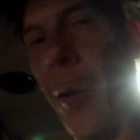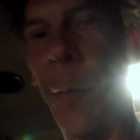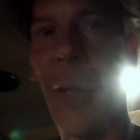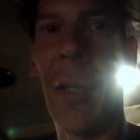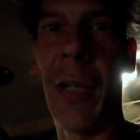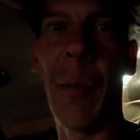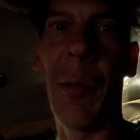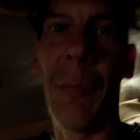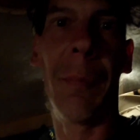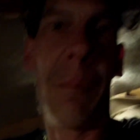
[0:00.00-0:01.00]
figured I
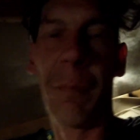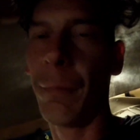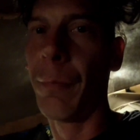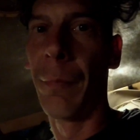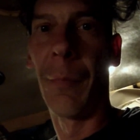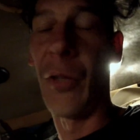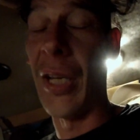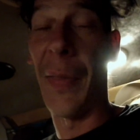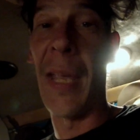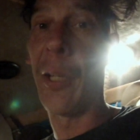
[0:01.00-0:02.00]
would say
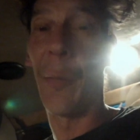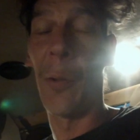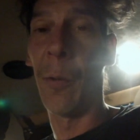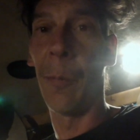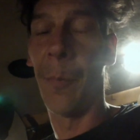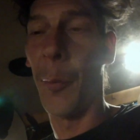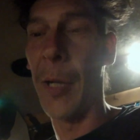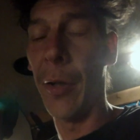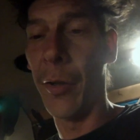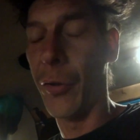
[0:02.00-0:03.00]
thanks for
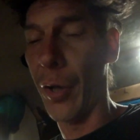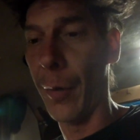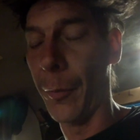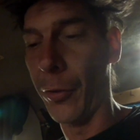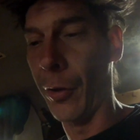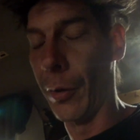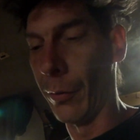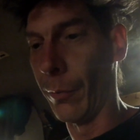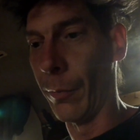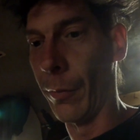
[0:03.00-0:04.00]
300 subs
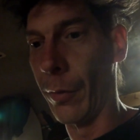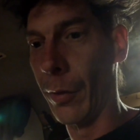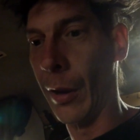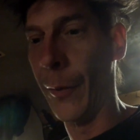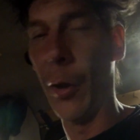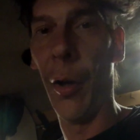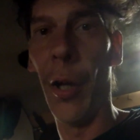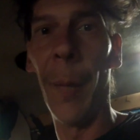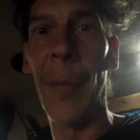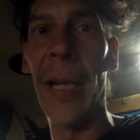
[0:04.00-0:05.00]
and give you a
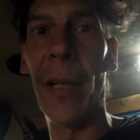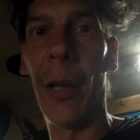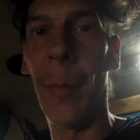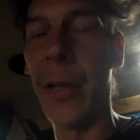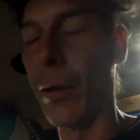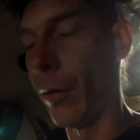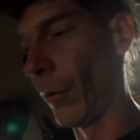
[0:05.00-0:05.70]
little update on me and